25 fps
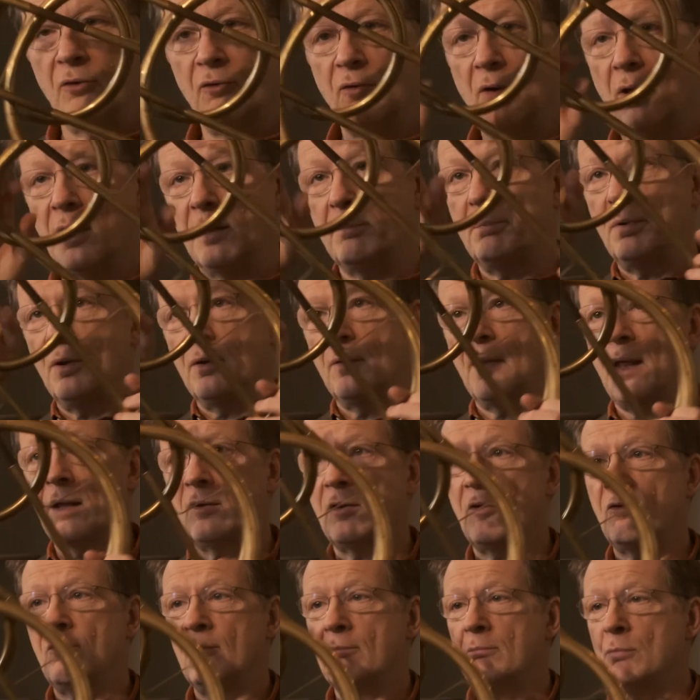slide, but that
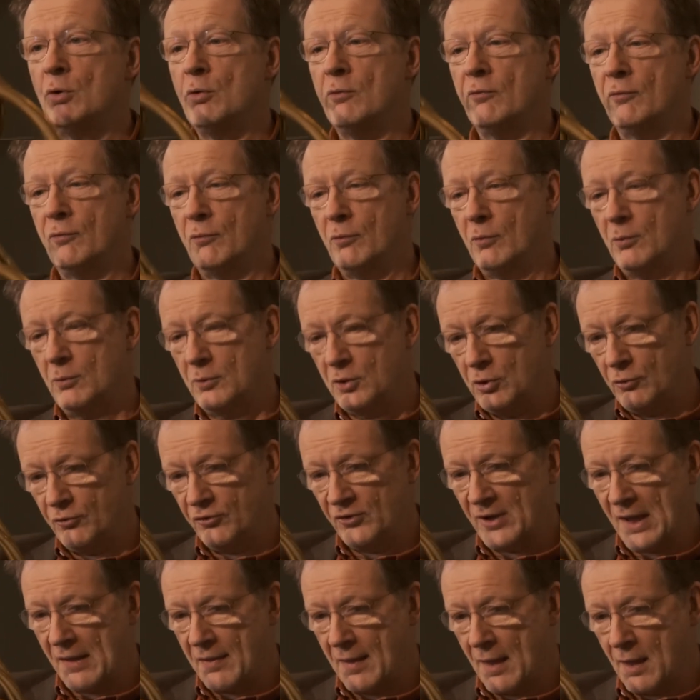doesn't move. You
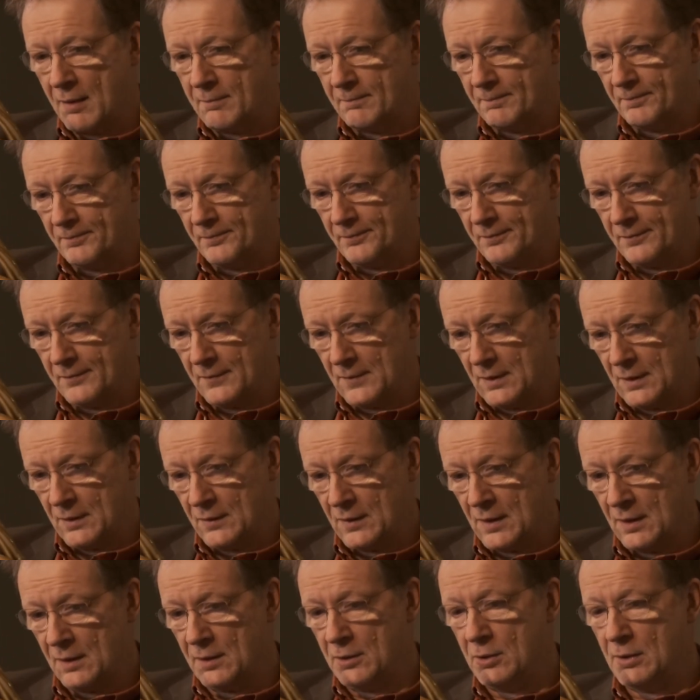set that
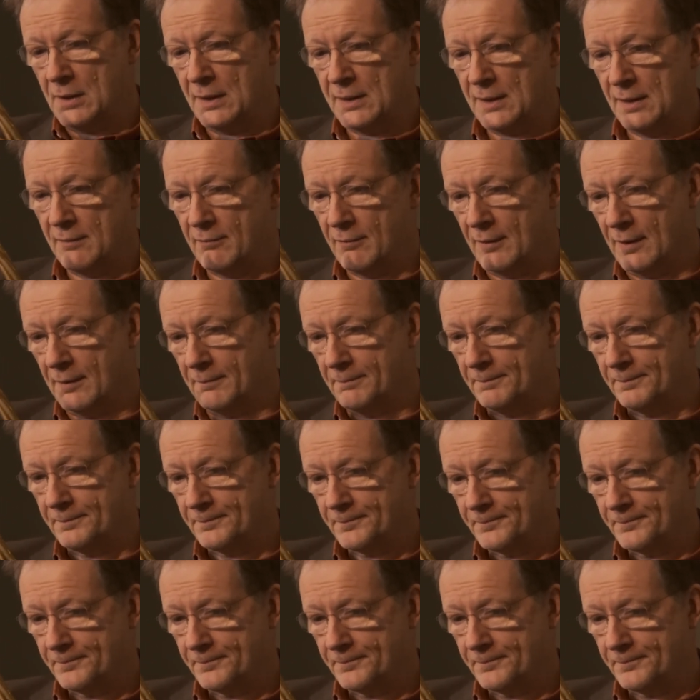and then you leave it.